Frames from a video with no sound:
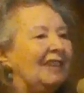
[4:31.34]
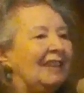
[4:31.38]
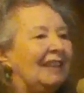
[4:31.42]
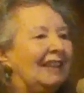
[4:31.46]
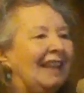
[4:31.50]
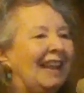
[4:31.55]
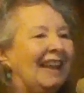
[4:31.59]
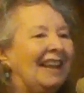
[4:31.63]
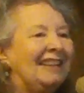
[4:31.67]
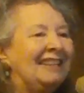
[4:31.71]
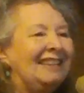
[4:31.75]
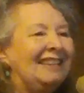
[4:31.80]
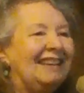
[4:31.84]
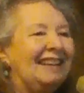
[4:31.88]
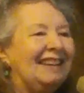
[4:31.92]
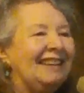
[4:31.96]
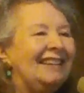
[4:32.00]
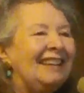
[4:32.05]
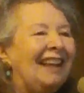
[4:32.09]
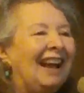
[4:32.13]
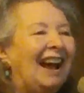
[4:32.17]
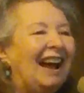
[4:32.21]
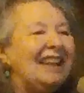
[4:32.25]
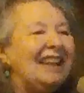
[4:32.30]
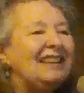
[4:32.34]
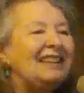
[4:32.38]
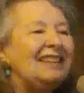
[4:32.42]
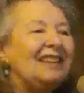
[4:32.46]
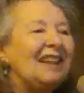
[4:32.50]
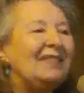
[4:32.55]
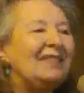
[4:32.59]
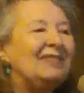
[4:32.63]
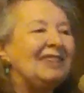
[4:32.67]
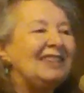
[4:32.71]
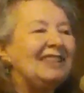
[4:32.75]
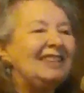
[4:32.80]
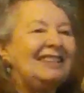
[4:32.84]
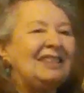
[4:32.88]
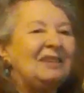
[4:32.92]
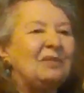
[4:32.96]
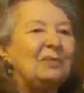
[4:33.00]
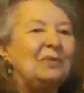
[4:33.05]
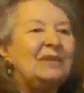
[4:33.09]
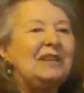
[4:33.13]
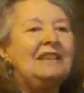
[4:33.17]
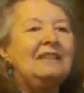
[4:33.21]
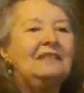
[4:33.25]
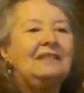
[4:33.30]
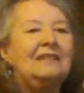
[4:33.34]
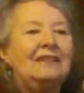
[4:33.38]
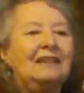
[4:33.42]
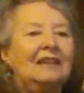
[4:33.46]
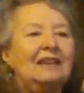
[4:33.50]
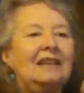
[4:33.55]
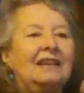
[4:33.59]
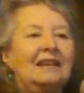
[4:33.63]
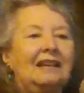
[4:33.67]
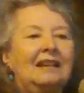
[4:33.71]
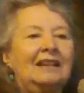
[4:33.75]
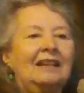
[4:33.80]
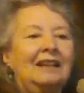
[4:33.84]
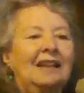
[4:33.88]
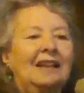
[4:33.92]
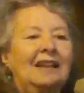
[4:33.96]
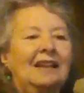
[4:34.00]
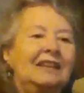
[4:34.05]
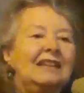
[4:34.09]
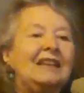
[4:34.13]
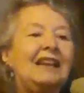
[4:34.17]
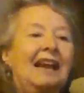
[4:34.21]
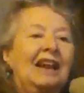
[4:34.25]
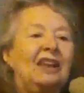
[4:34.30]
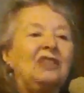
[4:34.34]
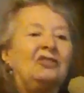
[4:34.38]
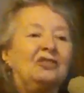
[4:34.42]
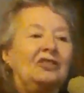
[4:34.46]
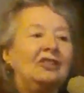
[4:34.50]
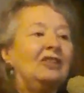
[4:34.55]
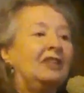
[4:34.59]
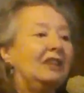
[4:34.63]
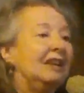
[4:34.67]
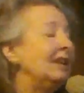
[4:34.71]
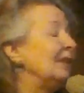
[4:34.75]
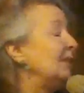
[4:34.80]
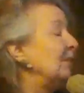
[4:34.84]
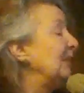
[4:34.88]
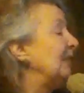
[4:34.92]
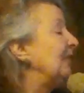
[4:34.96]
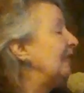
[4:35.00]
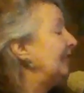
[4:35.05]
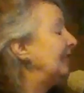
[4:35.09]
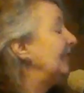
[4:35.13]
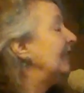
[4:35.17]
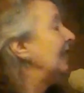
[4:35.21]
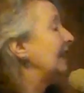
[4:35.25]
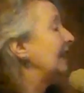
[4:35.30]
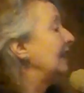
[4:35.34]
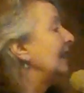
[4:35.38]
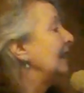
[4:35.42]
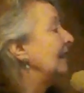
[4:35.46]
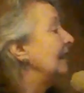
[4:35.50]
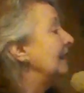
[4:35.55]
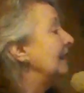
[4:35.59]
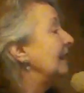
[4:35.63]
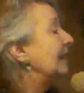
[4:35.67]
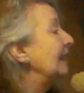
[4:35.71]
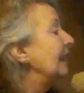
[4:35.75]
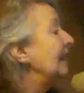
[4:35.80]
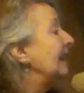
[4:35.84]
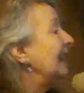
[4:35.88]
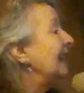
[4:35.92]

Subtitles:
Finlandia, I love it that we sing the national hymn of Finland.